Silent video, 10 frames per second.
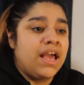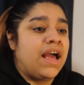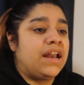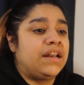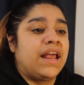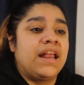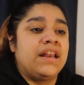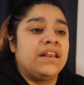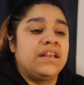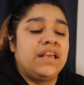and
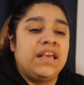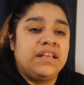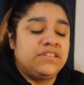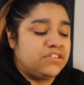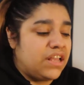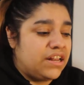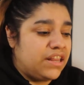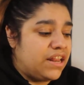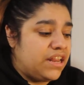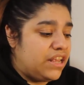then it's and
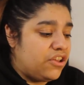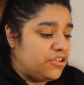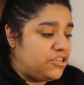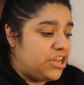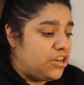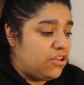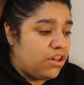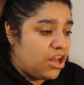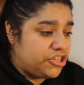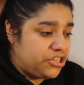then it continued
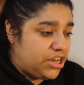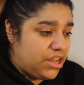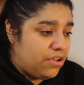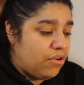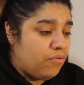last year